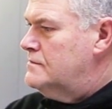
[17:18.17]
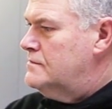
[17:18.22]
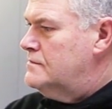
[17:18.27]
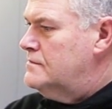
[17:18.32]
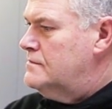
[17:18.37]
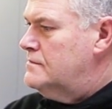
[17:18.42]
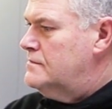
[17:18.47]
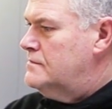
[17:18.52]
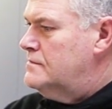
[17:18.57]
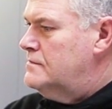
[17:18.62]

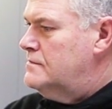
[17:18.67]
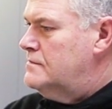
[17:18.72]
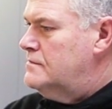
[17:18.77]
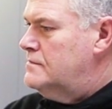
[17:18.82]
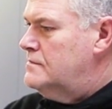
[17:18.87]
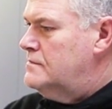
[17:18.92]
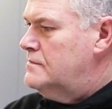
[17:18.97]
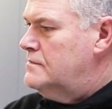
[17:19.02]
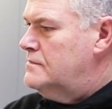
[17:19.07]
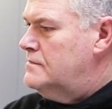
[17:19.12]

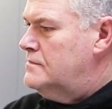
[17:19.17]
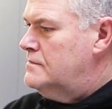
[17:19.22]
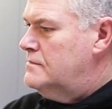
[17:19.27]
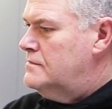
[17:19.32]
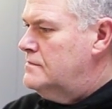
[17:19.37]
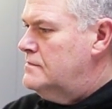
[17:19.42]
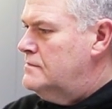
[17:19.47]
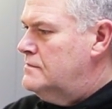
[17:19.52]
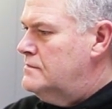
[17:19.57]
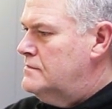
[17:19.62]

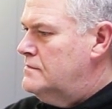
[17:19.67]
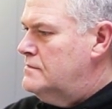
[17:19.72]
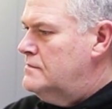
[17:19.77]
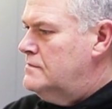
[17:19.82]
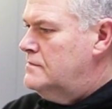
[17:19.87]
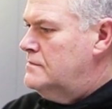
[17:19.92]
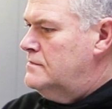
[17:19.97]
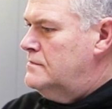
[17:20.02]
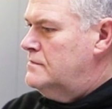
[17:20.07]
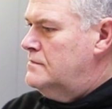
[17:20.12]

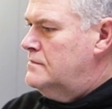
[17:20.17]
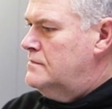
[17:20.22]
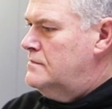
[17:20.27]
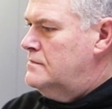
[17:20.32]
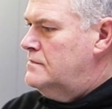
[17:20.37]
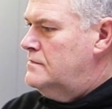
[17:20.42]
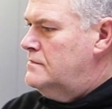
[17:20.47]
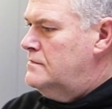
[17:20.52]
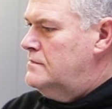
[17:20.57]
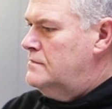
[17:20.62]

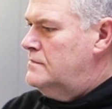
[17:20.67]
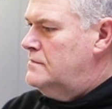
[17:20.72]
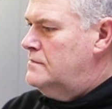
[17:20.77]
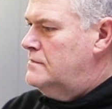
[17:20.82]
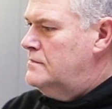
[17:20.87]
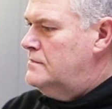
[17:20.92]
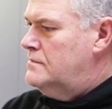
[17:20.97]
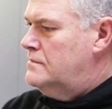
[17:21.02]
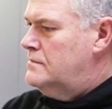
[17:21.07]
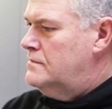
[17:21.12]

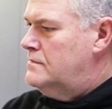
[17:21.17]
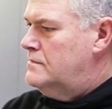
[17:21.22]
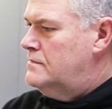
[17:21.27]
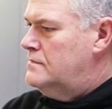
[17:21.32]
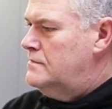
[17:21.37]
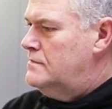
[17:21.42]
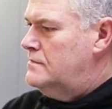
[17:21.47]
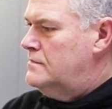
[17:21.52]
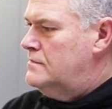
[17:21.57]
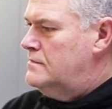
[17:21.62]

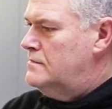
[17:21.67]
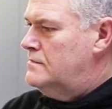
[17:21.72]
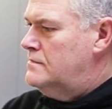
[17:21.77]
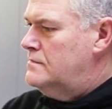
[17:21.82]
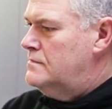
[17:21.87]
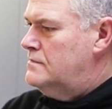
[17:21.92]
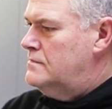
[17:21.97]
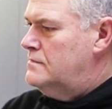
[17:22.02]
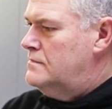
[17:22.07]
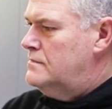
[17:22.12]

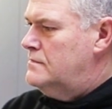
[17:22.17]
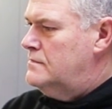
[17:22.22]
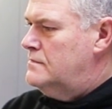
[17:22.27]
This person isn't speaking.